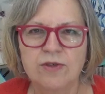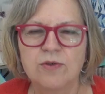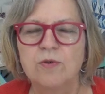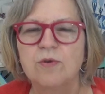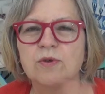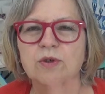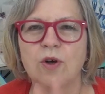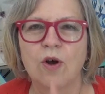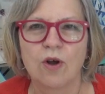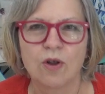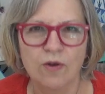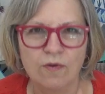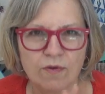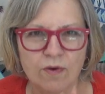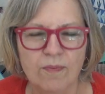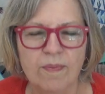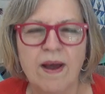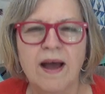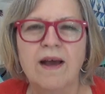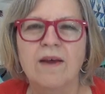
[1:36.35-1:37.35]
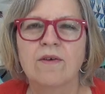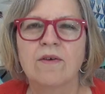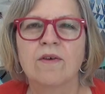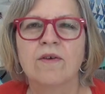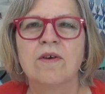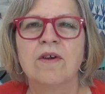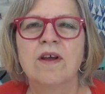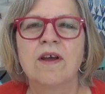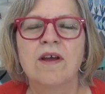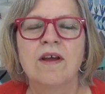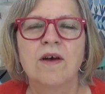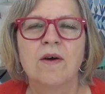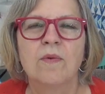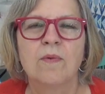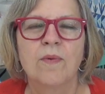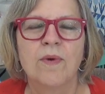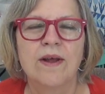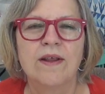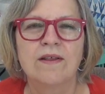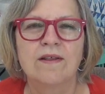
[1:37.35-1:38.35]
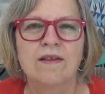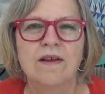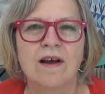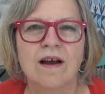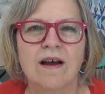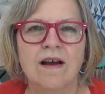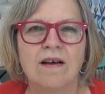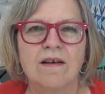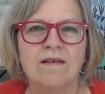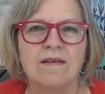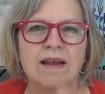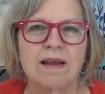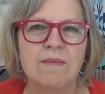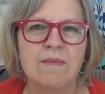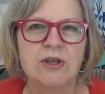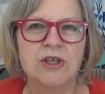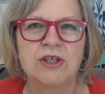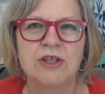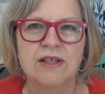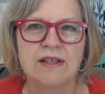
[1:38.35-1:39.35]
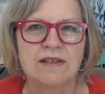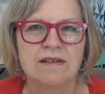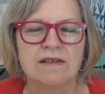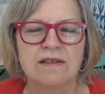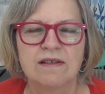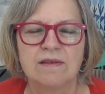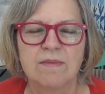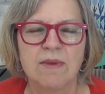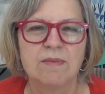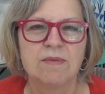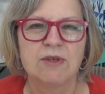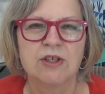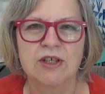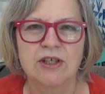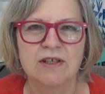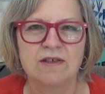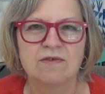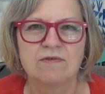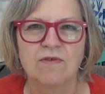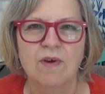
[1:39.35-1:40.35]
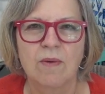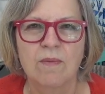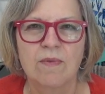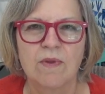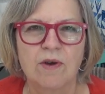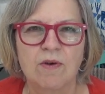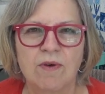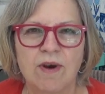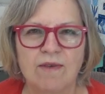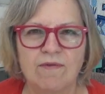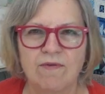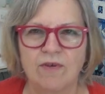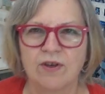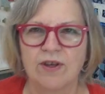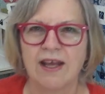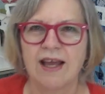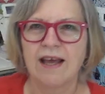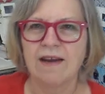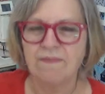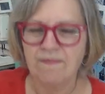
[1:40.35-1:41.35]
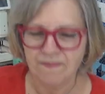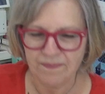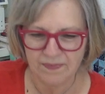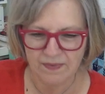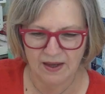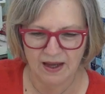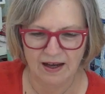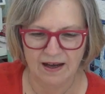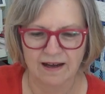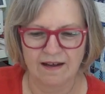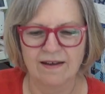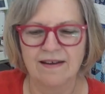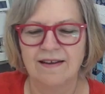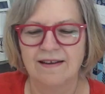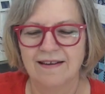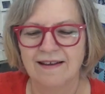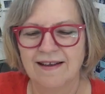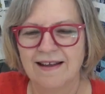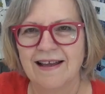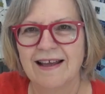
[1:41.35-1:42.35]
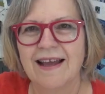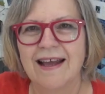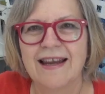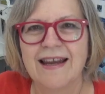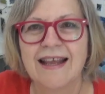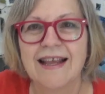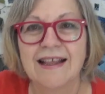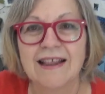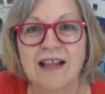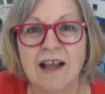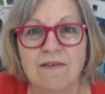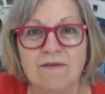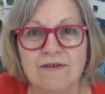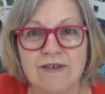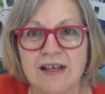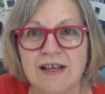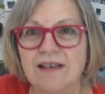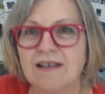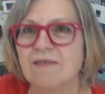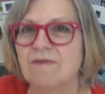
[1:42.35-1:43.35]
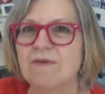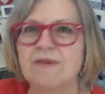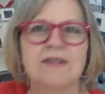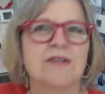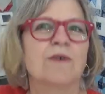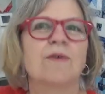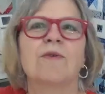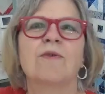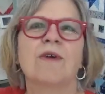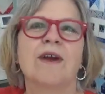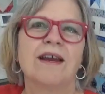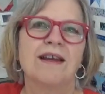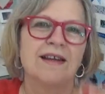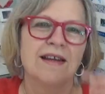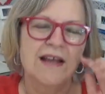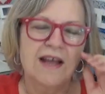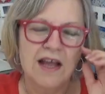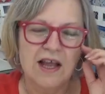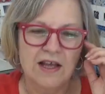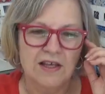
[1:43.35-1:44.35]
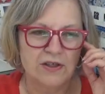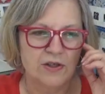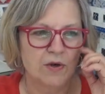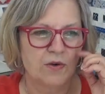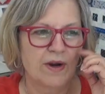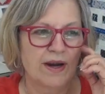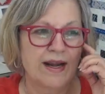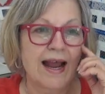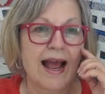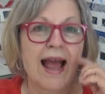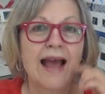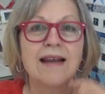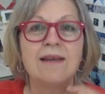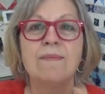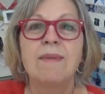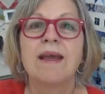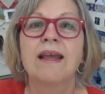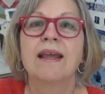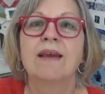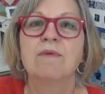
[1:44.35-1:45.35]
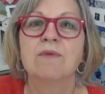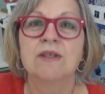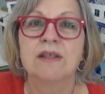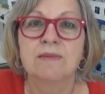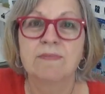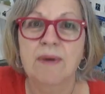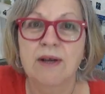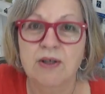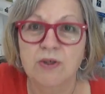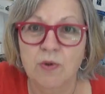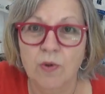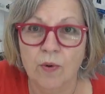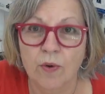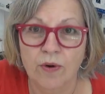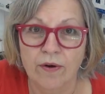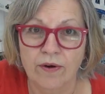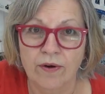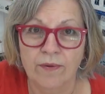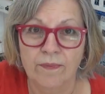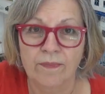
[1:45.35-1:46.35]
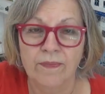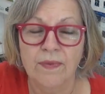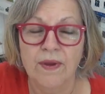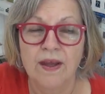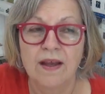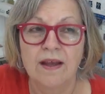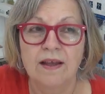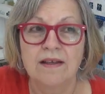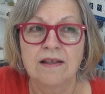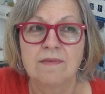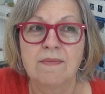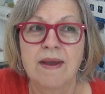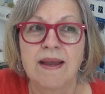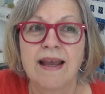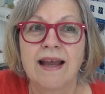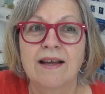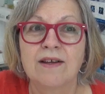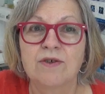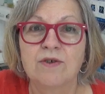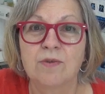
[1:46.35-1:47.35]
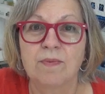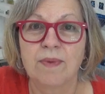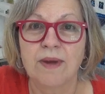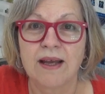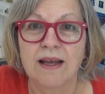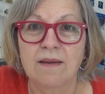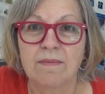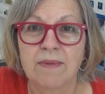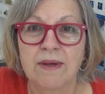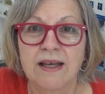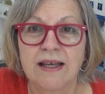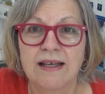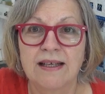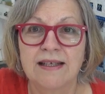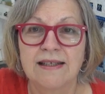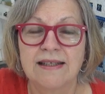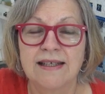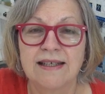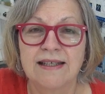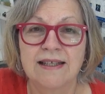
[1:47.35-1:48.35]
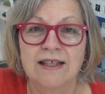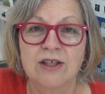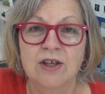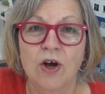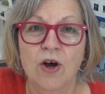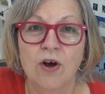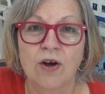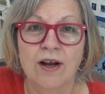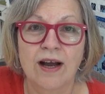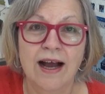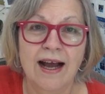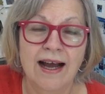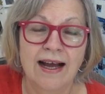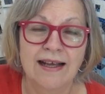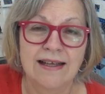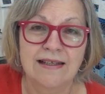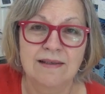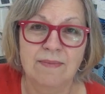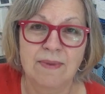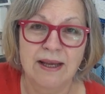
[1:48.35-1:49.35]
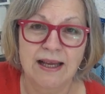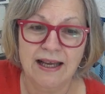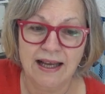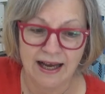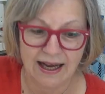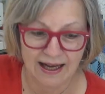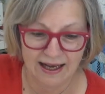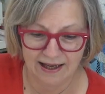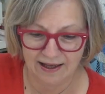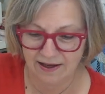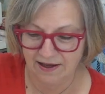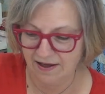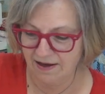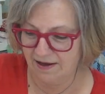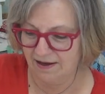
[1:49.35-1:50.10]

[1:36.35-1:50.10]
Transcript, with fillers: So it was all over patterned with uh, images, some images from the Grateful Dead. Uh, and he loves it. It was so great. So great. And I had to make it was a special order to make extra big because he's a tall guy, he's a big guy.